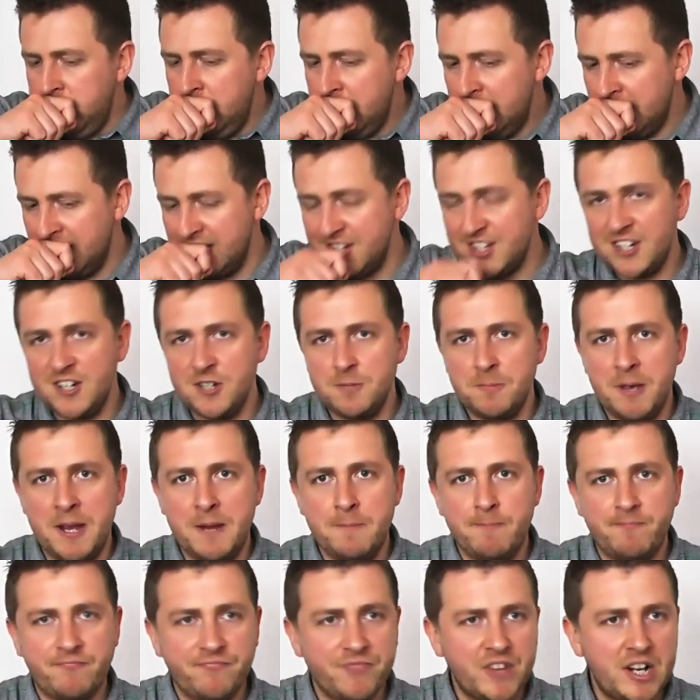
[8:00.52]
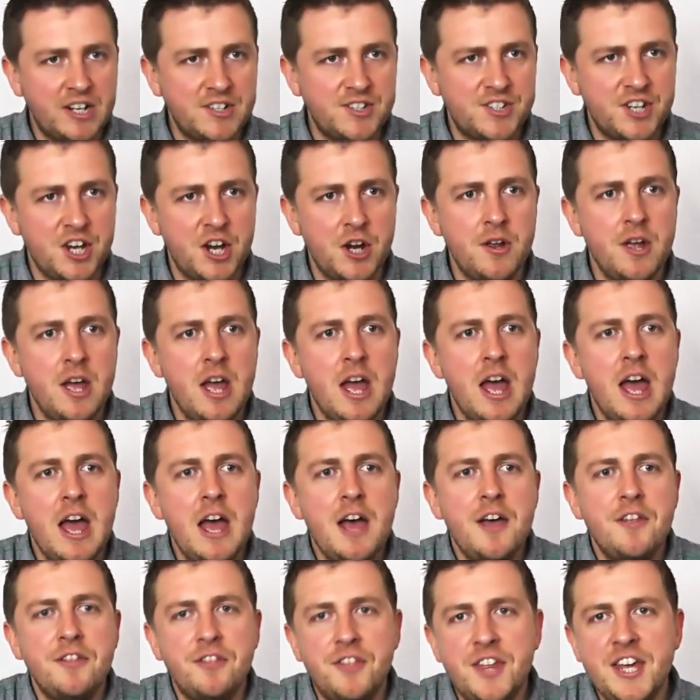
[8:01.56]
Excuse me. So,
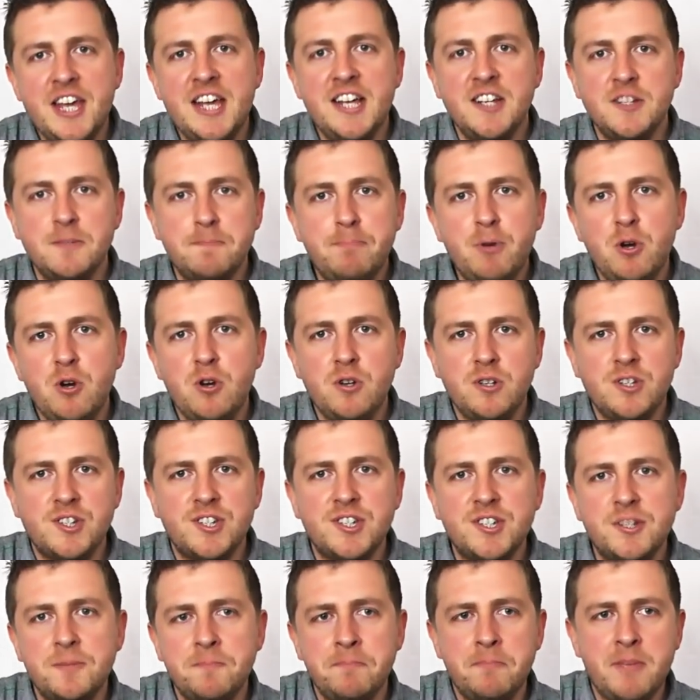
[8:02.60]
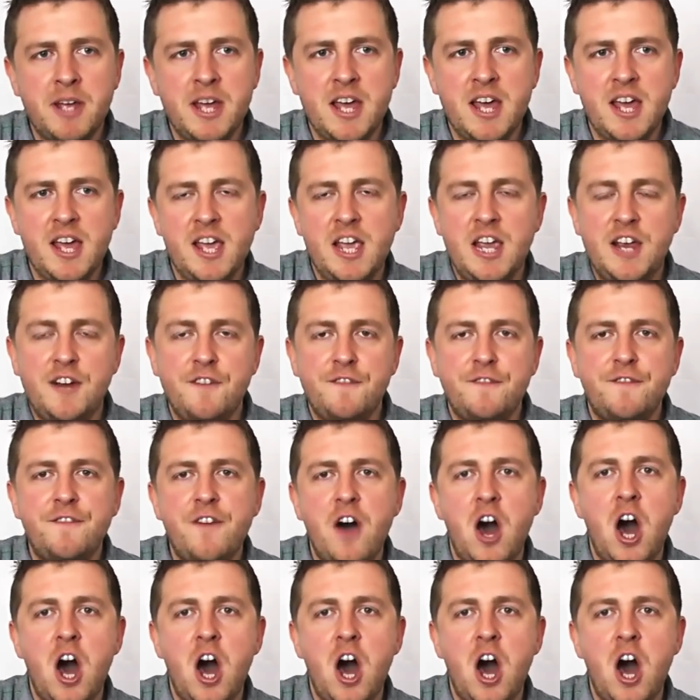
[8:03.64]
these boots made